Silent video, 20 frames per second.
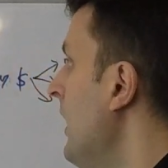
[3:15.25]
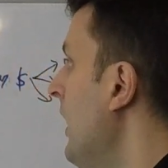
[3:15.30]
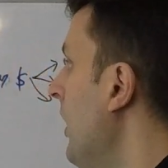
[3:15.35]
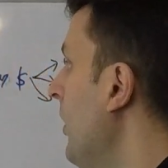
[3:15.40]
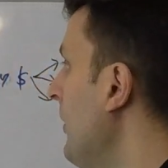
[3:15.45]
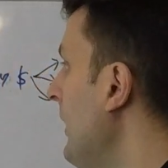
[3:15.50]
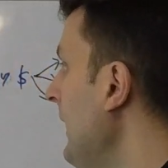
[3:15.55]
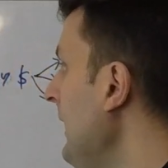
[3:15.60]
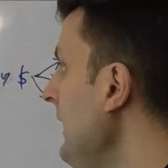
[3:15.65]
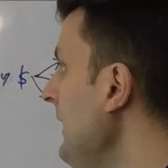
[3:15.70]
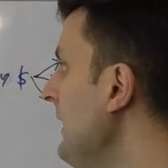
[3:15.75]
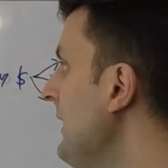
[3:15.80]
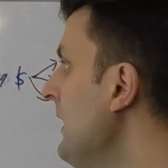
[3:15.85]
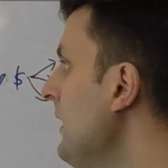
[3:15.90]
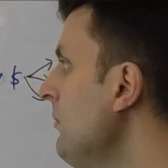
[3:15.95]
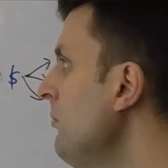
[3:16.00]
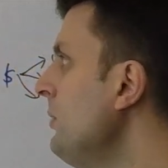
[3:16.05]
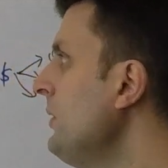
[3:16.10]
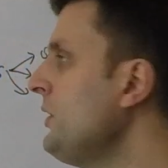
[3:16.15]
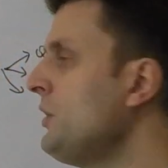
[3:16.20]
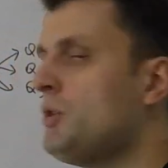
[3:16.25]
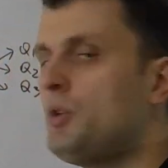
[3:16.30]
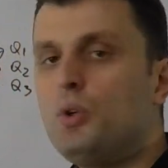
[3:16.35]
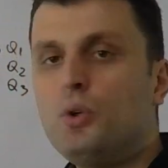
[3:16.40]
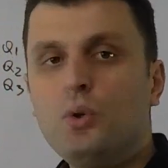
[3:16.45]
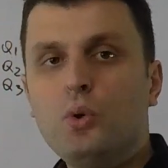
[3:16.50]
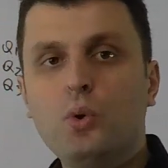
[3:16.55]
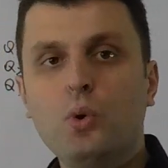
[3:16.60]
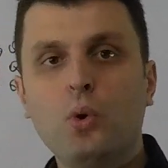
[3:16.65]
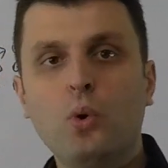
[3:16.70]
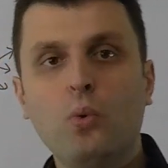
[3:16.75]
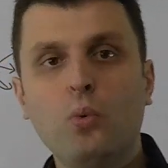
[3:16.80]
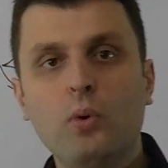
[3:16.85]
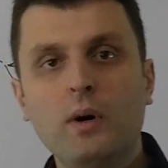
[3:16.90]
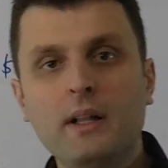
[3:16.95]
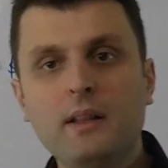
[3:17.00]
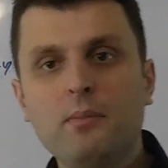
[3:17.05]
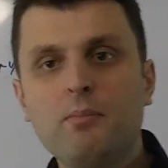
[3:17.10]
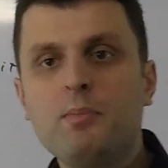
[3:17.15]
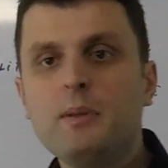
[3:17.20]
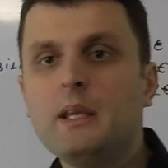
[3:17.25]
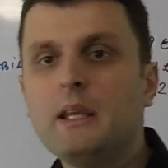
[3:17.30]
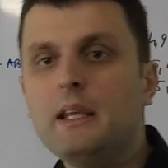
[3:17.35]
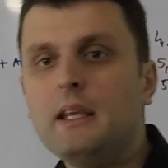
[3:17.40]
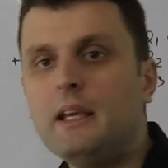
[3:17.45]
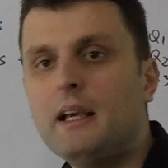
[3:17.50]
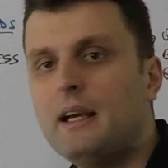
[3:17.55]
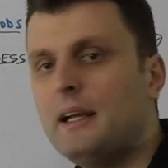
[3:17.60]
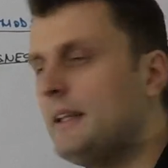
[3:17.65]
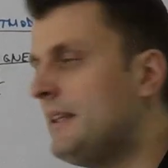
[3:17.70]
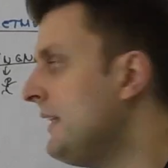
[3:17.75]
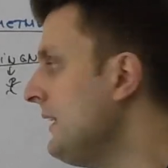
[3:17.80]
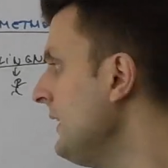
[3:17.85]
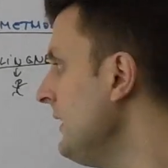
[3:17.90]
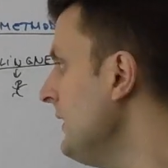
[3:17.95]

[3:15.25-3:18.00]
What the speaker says: Okay? Number two would be the